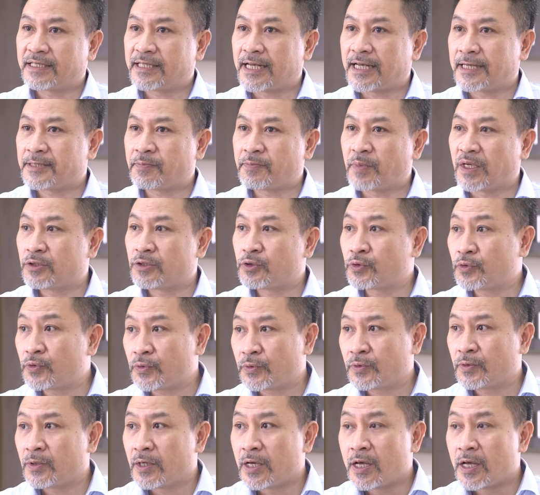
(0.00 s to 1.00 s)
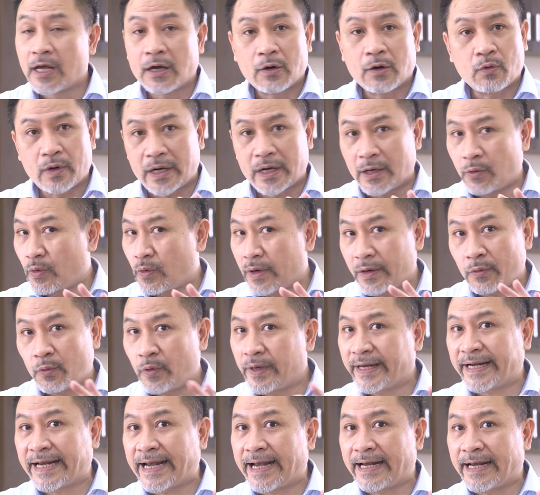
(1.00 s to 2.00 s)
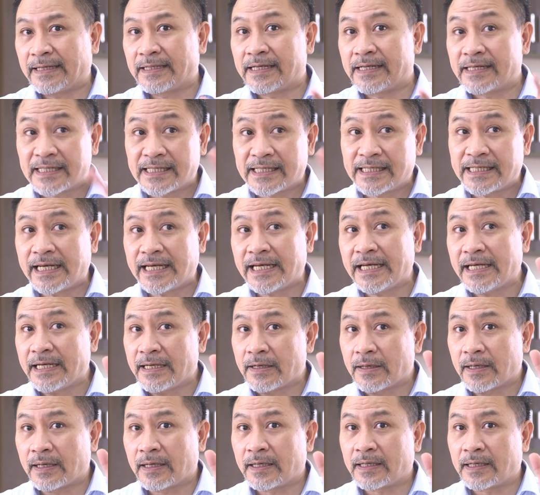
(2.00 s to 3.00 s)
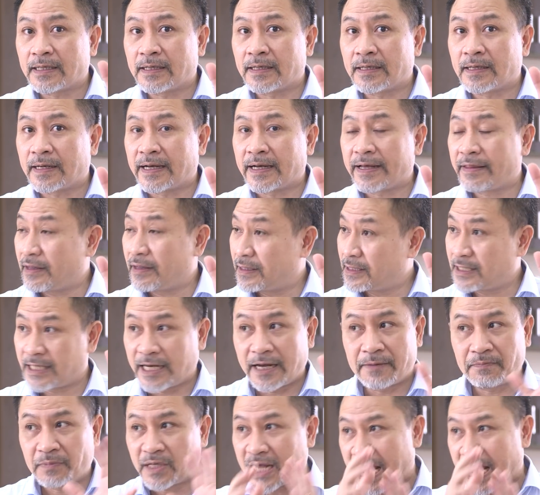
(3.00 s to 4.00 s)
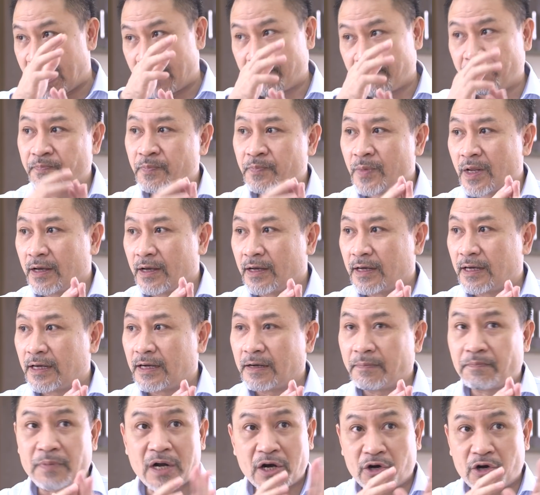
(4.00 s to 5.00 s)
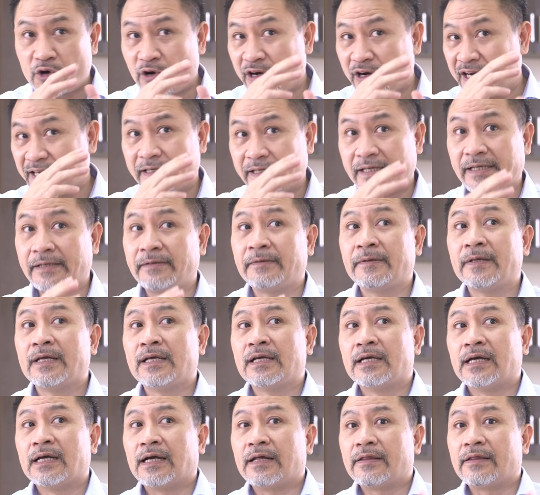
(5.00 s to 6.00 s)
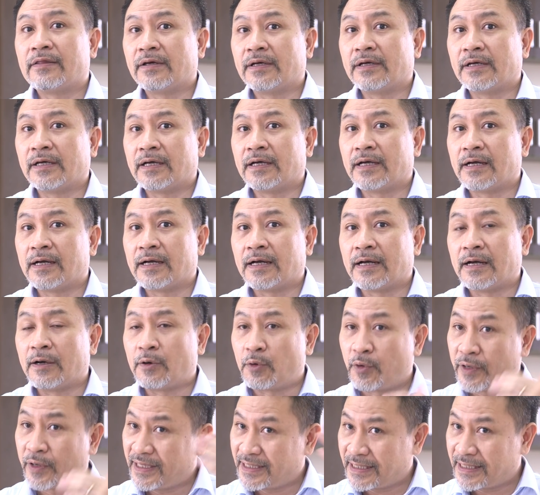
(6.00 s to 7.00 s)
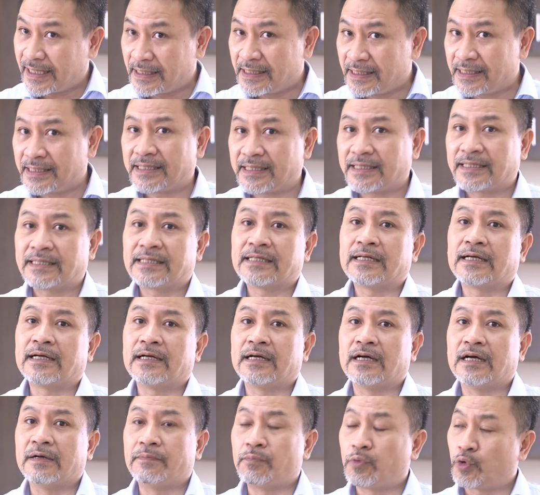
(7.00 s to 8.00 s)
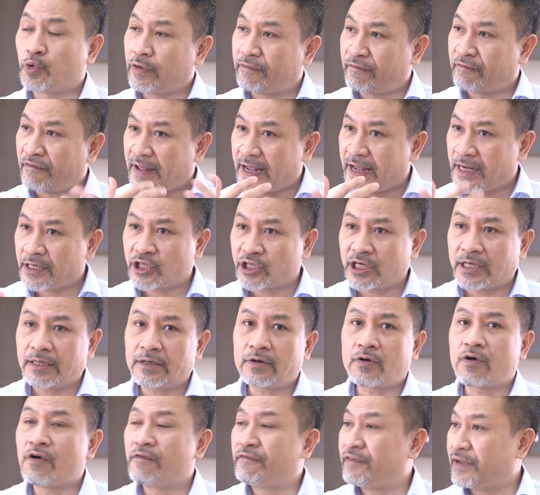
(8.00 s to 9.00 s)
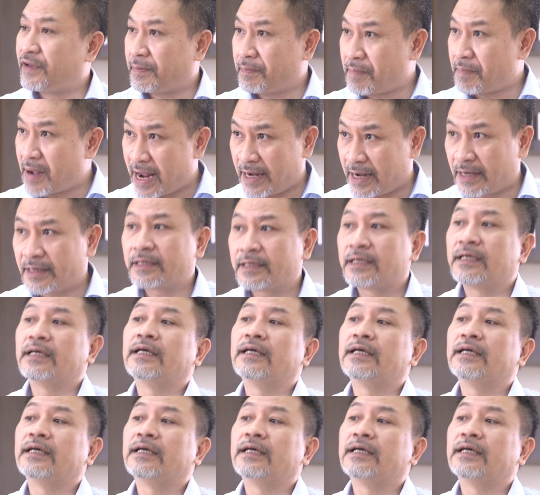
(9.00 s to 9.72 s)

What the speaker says: assessment tool, we can see at the same time, parallelly, the reasons of reflection or feedback